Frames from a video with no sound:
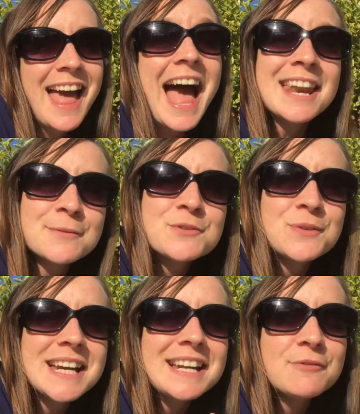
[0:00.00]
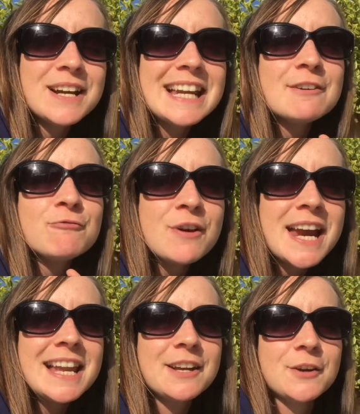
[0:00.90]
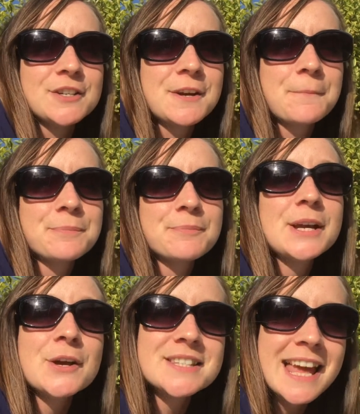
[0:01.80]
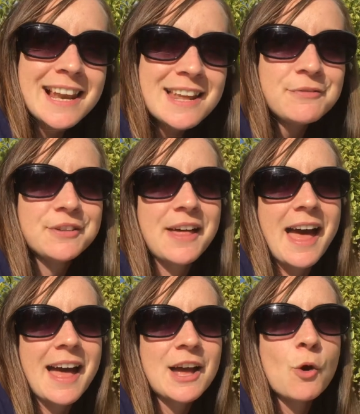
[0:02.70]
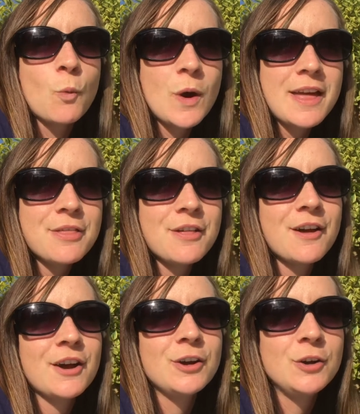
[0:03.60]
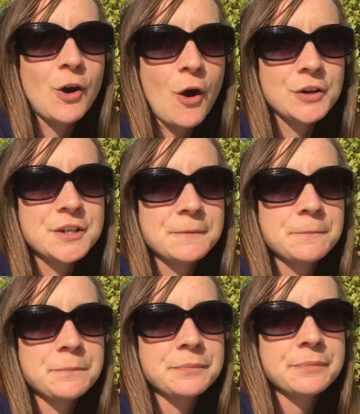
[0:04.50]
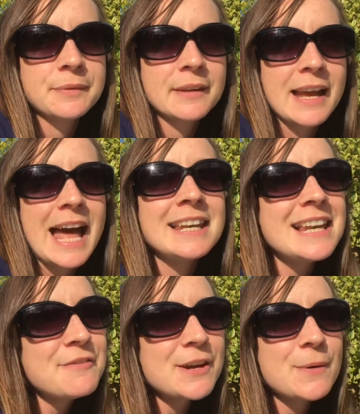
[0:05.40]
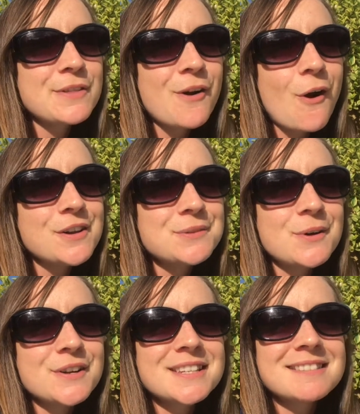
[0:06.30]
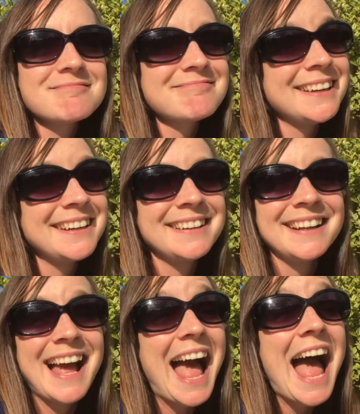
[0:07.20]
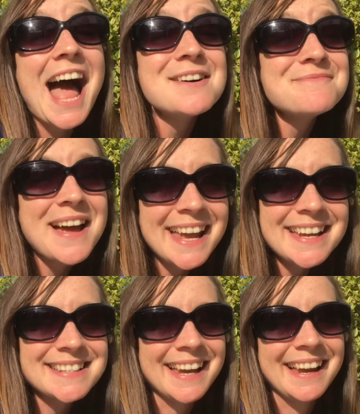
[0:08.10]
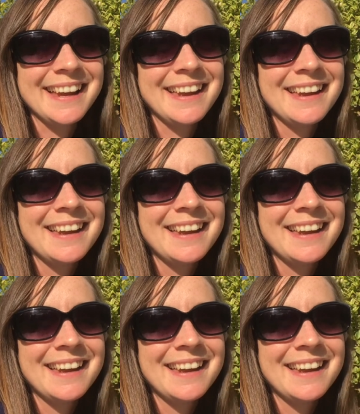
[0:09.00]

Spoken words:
And it was really, really, really good because they lived there with God. And living with God was amazing.